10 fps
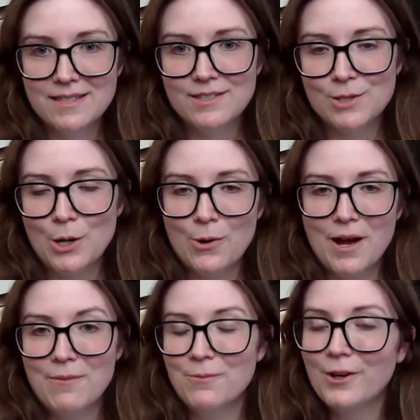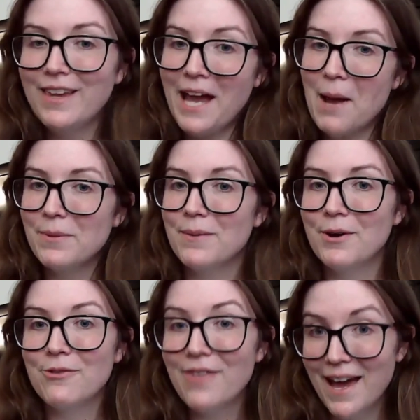So I'm really happy
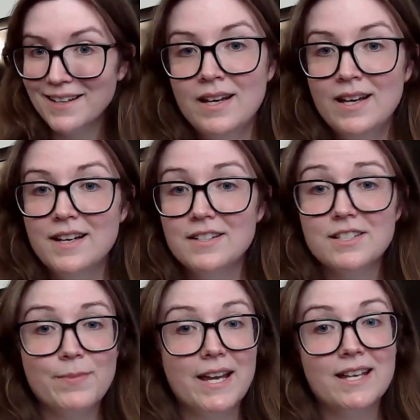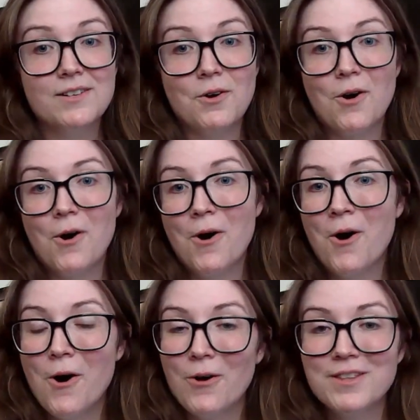about that. Despite
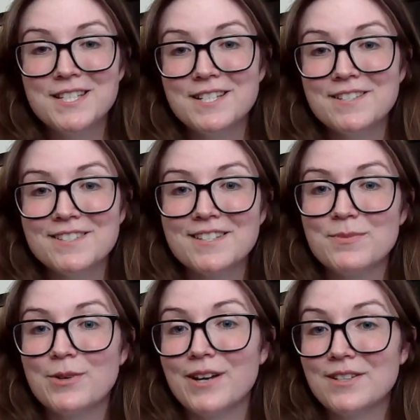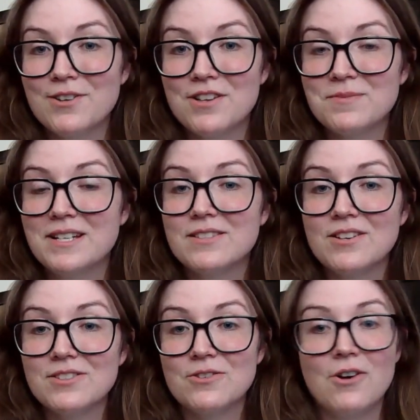all the tears this book has caused me, it's
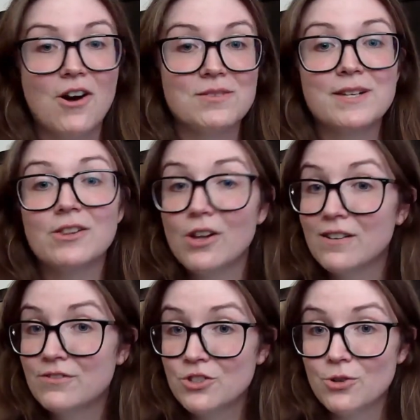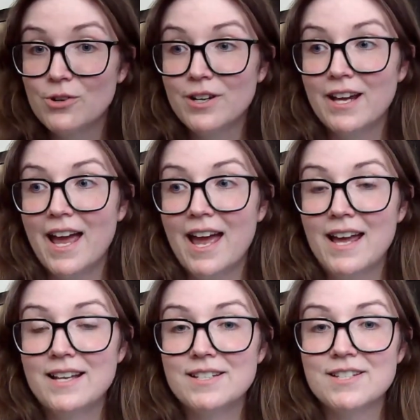also caused me a lot of joy
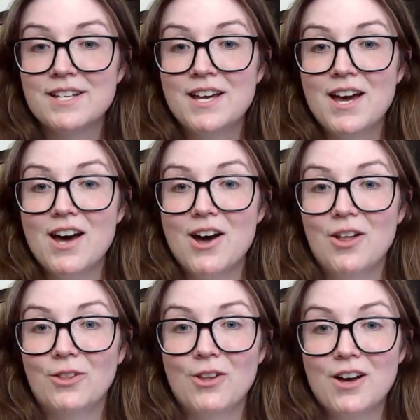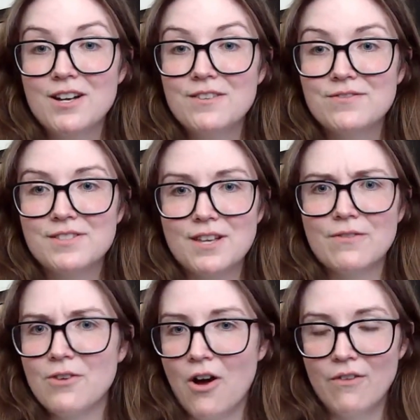and a lot of
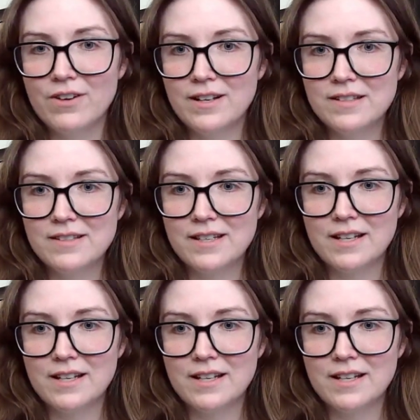self-confidence.